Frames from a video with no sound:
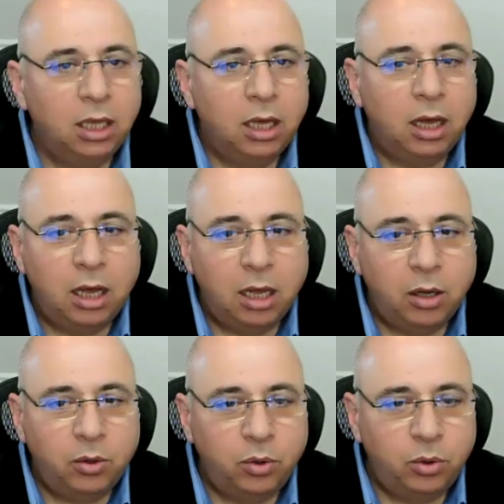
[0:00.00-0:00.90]

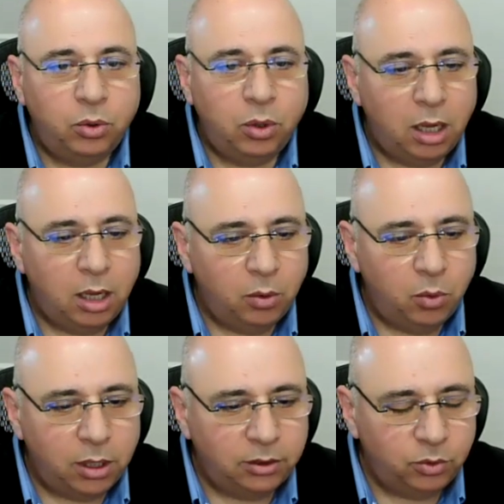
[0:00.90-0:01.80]
who
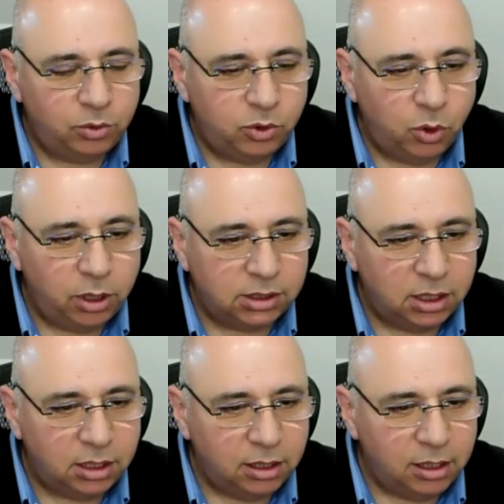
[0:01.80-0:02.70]
wanted to join us
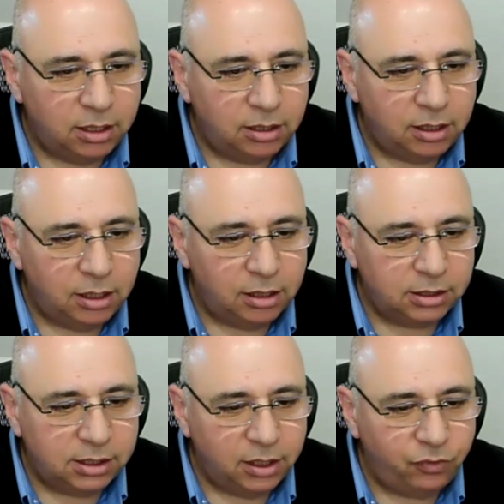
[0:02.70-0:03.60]
and
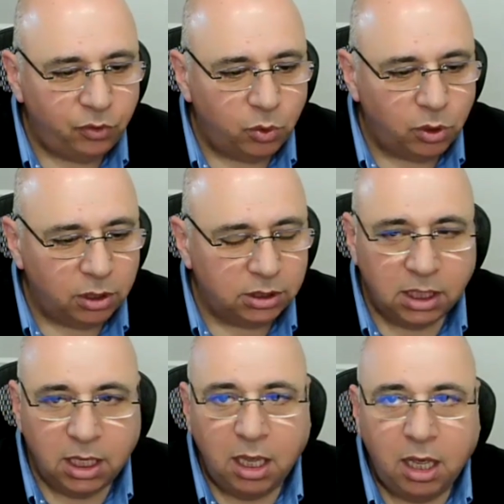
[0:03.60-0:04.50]
say a few words.
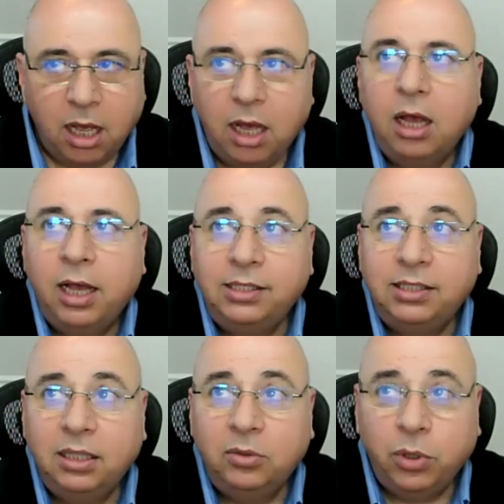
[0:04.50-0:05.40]
I
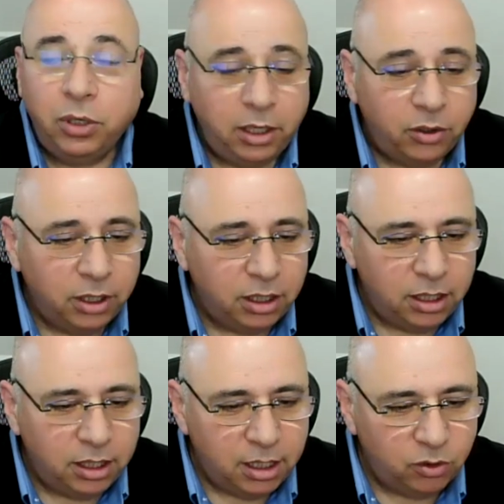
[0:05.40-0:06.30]
see that we're nearing
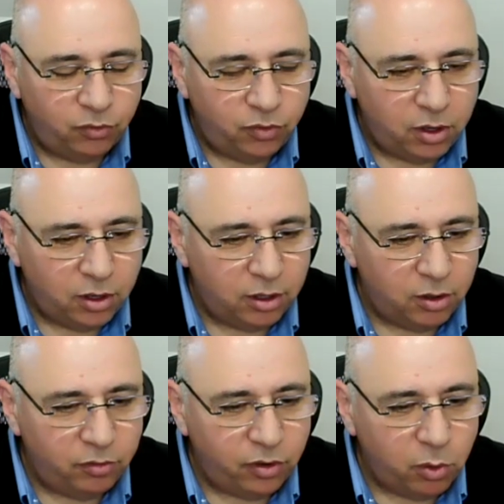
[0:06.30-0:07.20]
the end of our
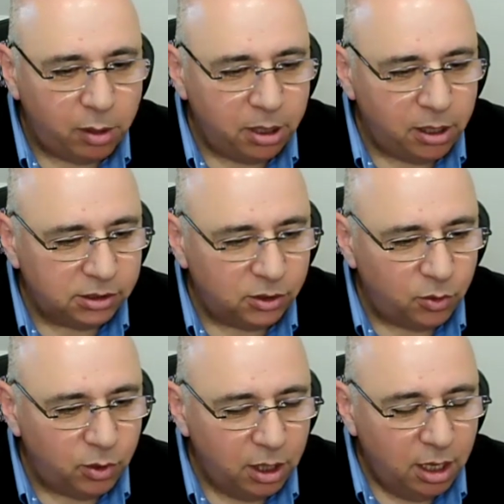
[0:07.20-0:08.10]
webinar,
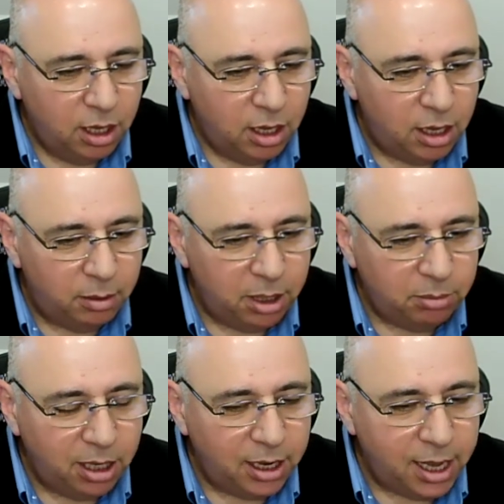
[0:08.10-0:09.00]
so
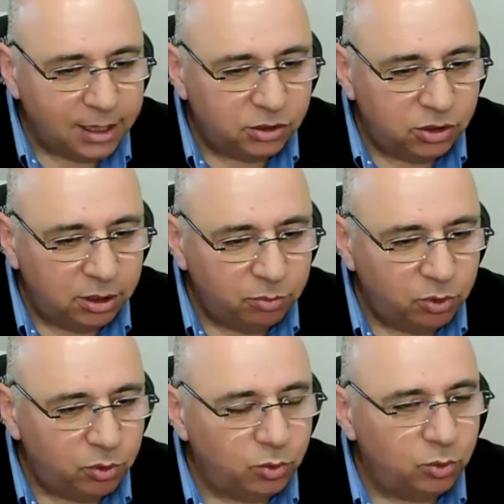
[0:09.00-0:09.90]
maybe I'll ask Jim
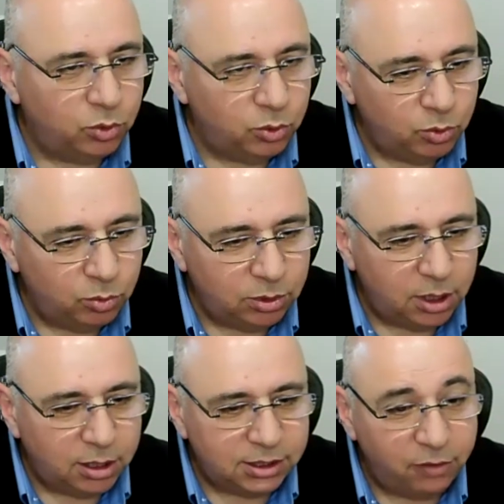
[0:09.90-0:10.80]
to
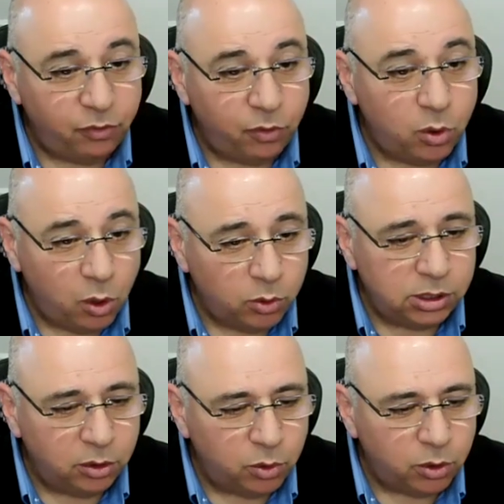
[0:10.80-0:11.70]
say a few
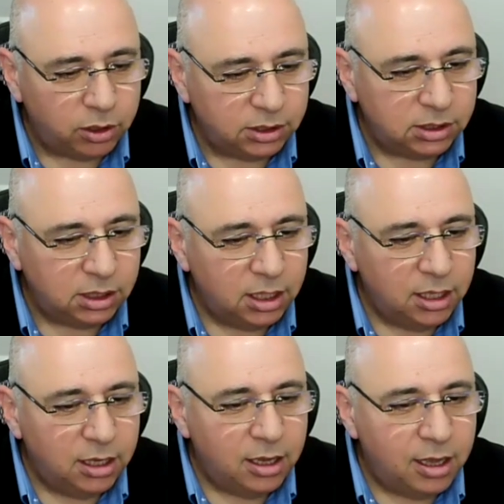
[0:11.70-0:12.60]
closing words.
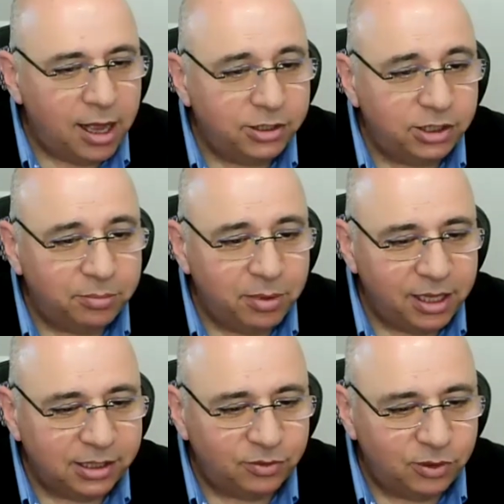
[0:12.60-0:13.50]
Hi, Jim.
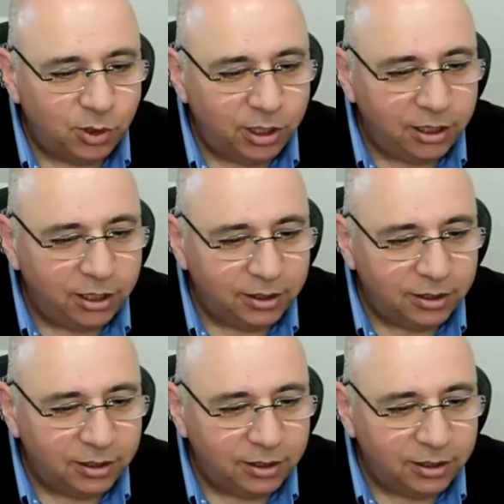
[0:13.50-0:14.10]
Thanks for joining.